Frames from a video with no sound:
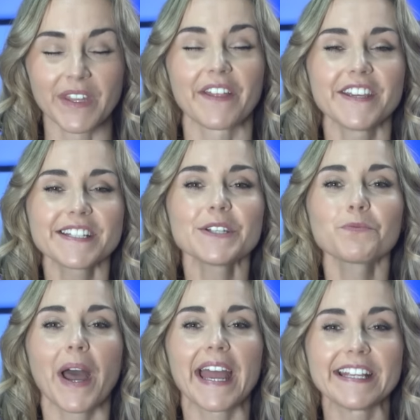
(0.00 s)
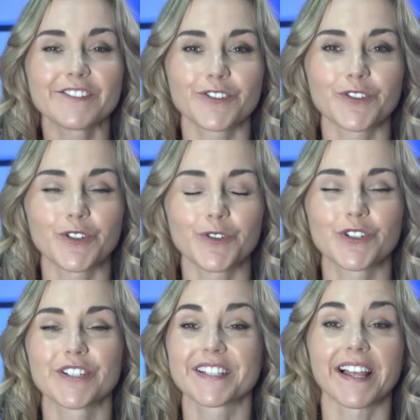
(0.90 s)
This is where
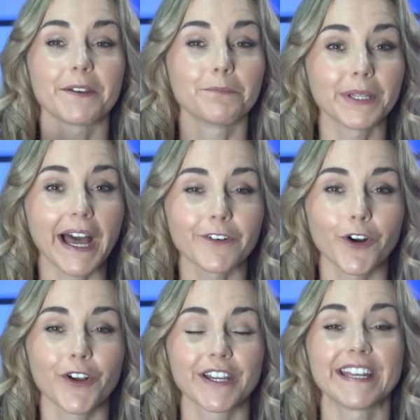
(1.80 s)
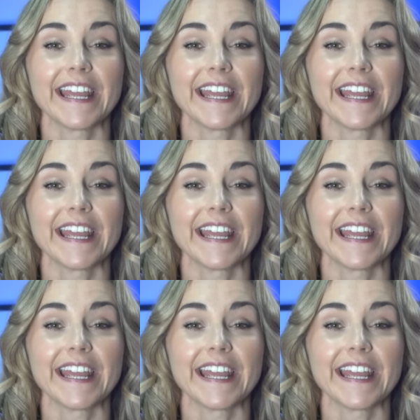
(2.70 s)
institutions like BlackRock can